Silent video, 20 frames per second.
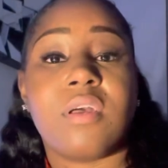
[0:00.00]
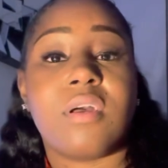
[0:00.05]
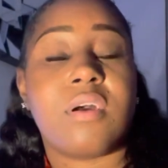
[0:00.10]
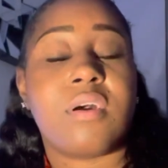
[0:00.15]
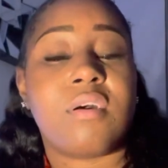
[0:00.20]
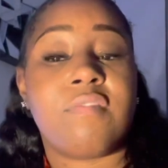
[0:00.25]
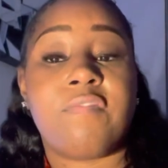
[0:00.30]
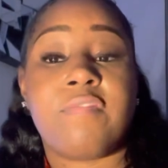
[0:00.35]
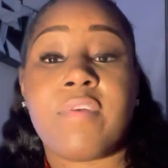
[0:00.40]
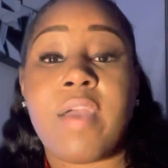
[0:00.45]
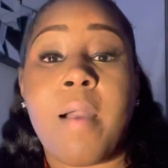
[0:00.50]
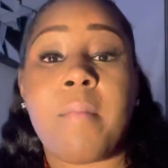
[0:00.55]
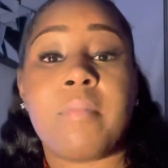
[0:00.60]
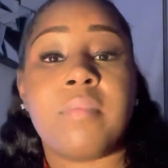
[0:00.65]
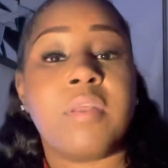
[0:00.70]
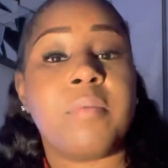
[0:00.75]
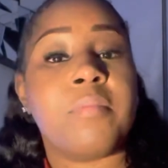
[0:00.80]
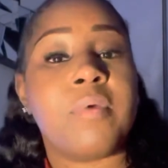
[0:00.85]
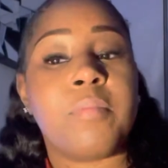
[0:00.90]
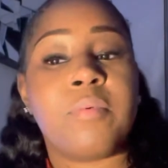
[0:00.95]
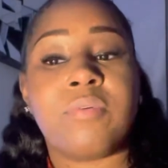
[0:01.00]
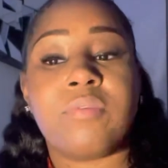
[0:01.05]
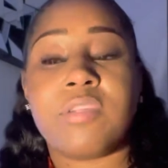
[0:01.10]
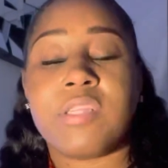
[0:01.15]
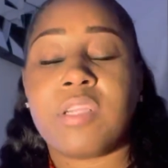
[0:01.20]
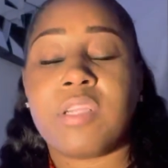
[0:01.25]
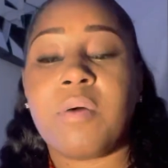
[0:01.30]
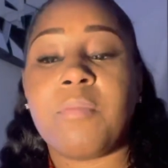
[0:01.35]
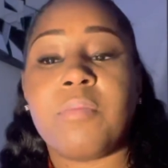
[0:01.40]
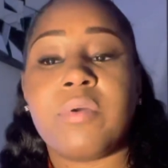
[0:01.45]
a family member,
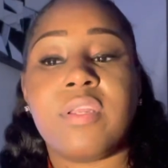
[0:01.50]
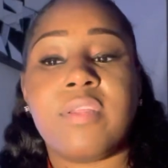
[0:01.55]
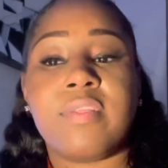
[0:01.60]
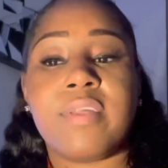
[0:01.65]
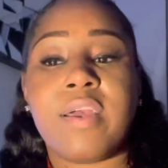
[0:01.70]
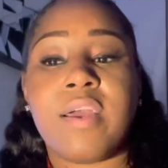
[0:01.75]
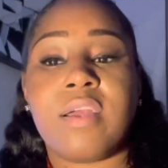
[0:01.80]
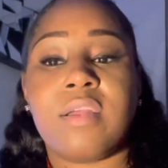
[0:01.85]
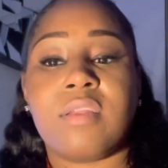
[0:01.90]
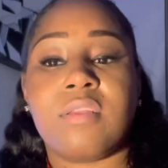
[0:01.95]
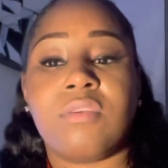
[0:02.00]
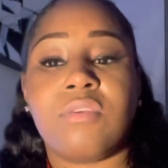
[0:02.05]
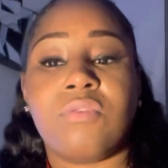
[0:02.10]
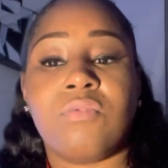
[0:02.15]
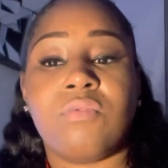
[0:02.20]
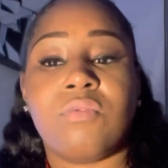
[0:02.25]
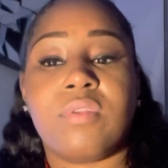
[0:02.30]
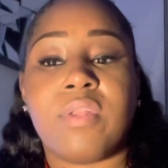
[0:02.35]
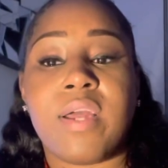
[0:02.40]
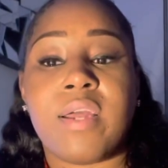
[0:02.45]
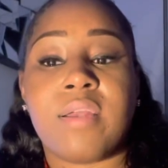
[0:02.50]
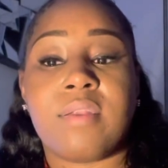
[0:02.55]
somebody that you